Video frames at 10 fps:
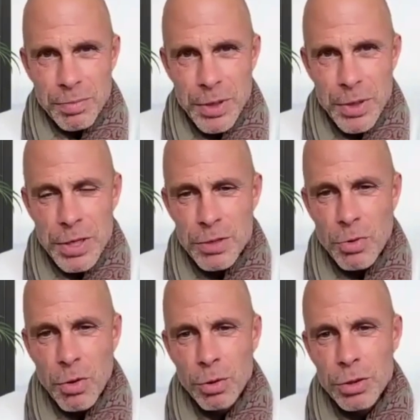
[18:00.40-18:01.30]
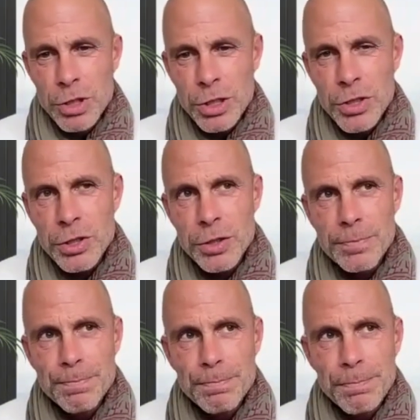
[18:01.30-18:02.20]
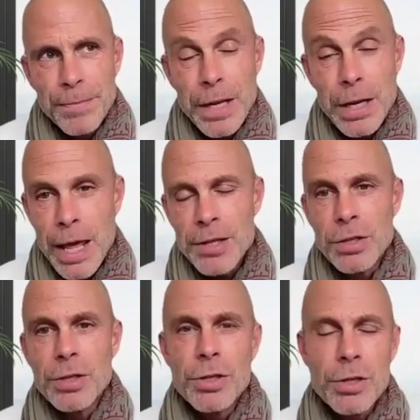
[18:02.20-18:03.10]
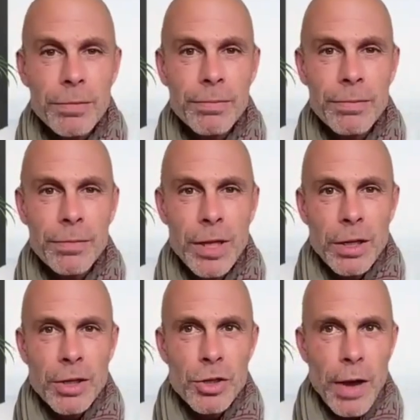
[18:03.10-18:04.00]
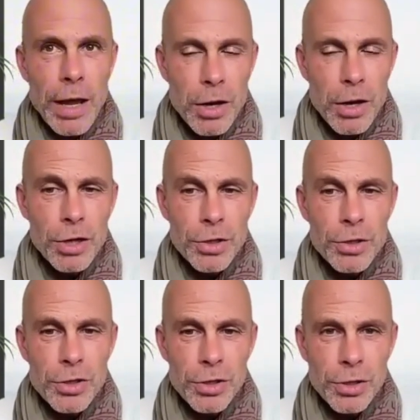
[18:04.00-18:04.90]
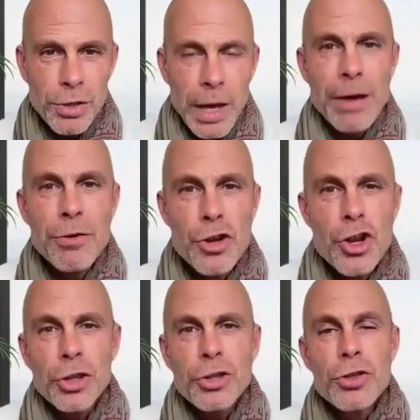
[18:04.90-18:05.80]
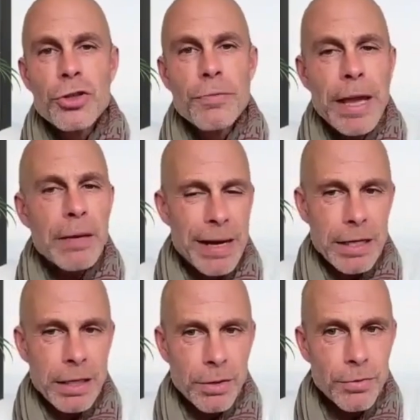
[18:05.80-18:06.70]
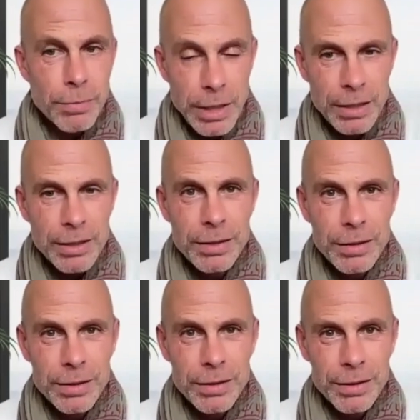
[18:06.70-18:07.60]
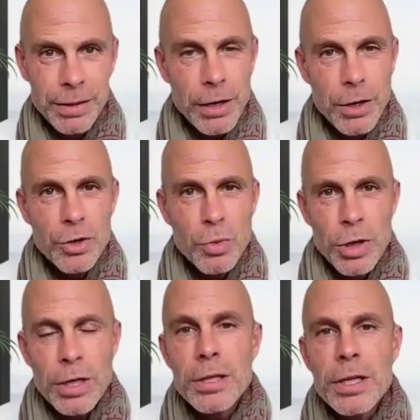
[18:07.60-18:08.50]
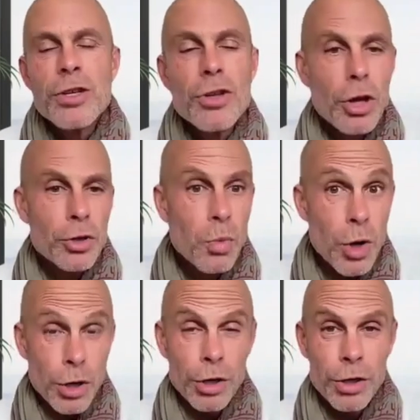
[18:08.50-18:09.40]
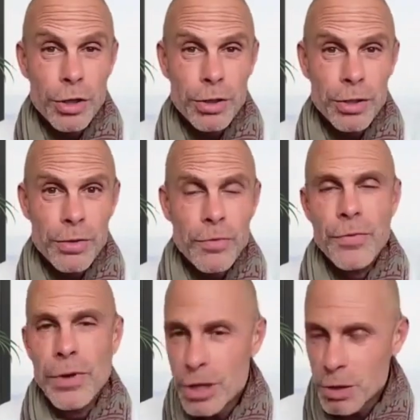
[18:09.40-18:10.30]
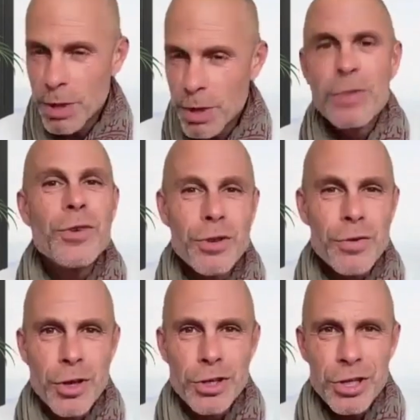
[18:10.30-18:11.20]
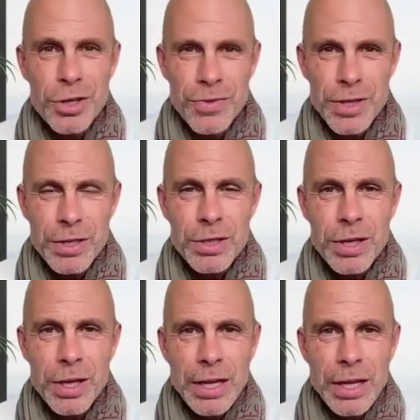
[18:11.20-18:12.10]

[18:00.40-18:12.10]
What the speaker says: But these were all just lessons. So I learned how not to make money for me. I learned what did not work. Very expensive university fees.